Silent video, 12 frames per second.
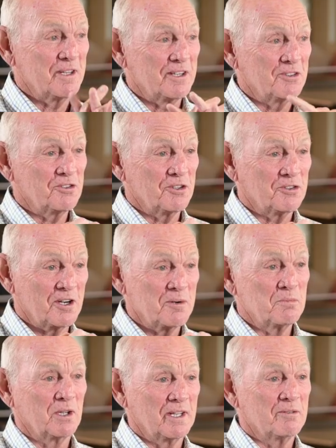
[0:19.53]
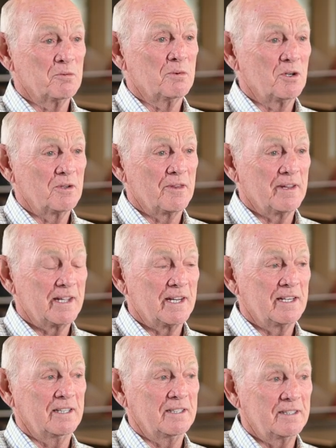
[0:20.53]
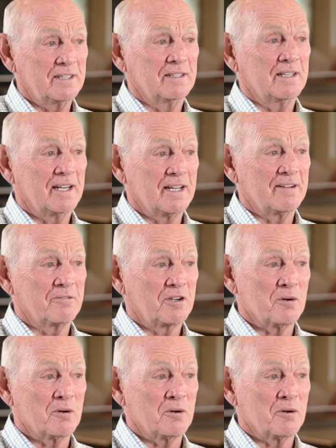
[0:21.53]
that is just unbelievable. They have